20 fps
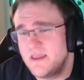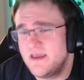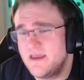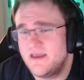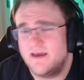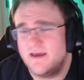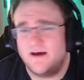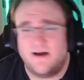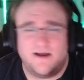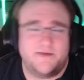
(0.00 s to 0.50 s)

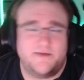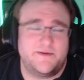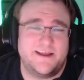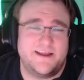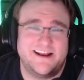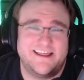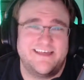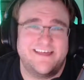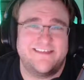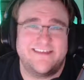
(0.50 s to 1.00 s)

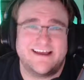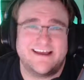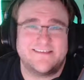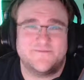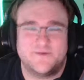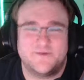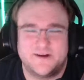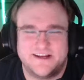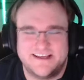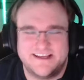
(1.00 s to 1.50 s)
that's
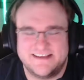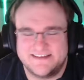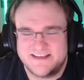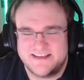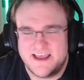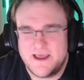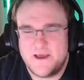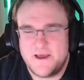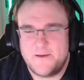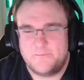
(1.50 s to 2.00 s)
what it is.
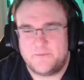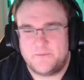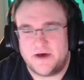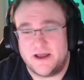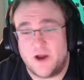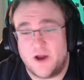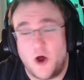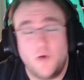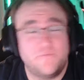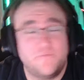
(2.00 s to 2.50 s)

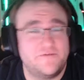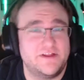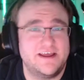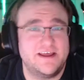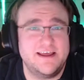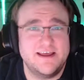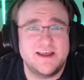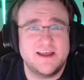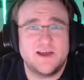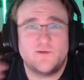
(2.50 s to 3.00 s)
But hopefully,
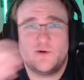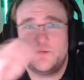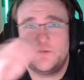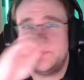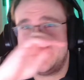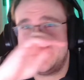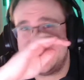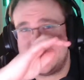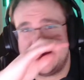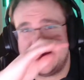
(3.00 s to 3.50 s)
we'll be
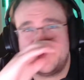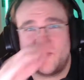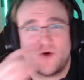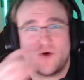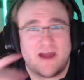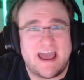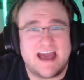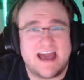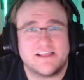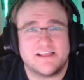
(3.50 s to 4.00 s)
getting more
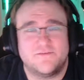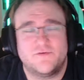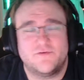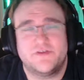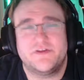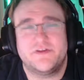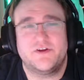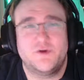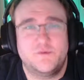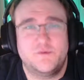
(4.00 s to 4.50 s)
active with
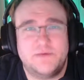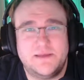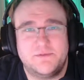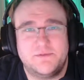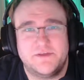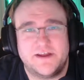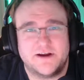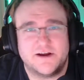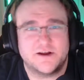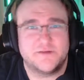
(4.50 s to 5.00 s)
the new people
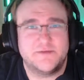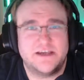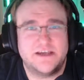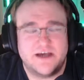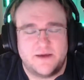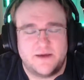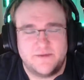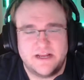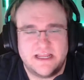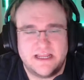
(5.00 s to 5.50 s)
that are going to be
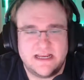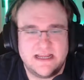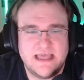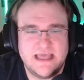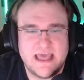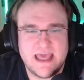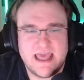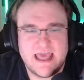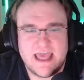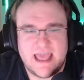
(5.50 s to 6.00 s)
coming in.
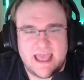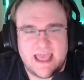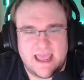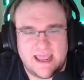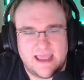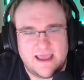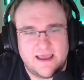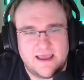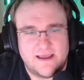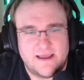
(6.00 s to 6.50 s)

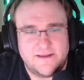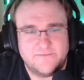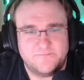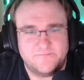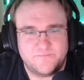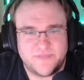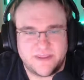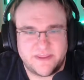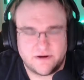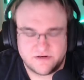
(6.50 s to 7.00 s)
And
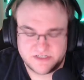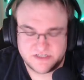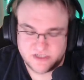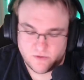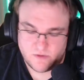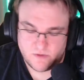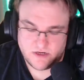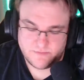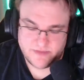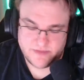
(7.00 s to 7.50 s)
there is
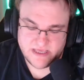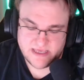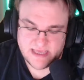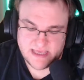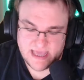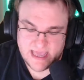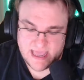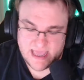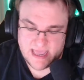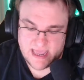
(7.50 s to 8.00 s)
going to be
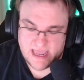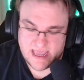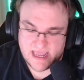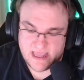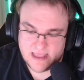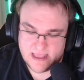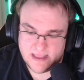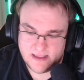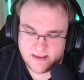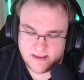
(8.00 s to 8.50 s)

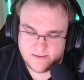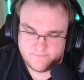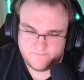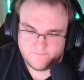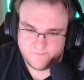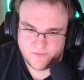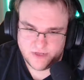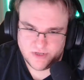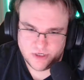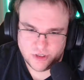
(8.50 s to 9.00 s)
a
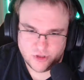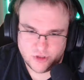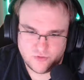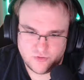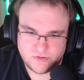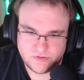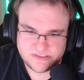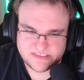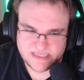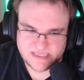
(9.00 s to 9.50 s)

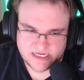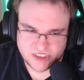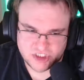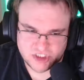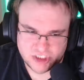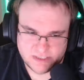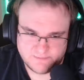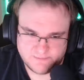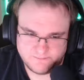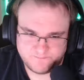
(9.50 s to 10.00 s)
new
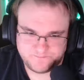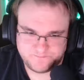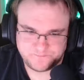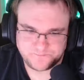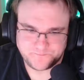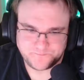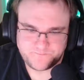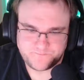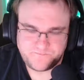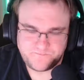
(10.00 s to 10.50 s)
section.
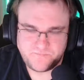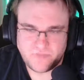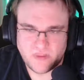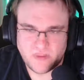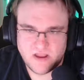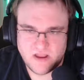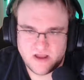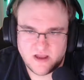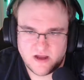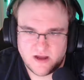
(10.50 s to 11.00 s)

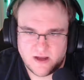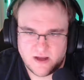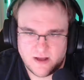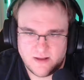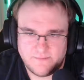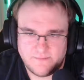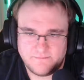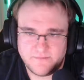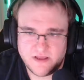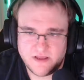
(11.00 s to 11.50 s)
It's
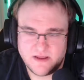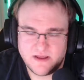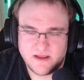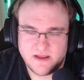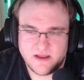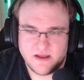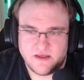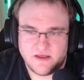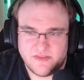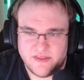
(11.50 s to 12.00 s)
going
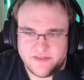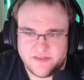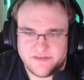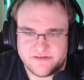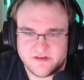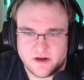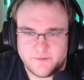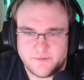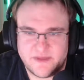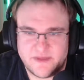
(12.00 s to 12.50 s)

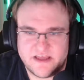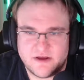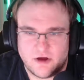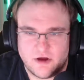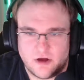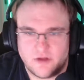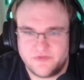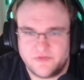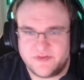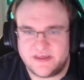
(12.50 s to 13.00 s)
to be
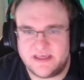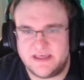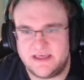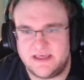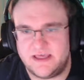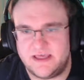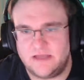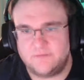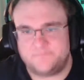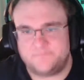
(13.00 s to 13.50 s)
called each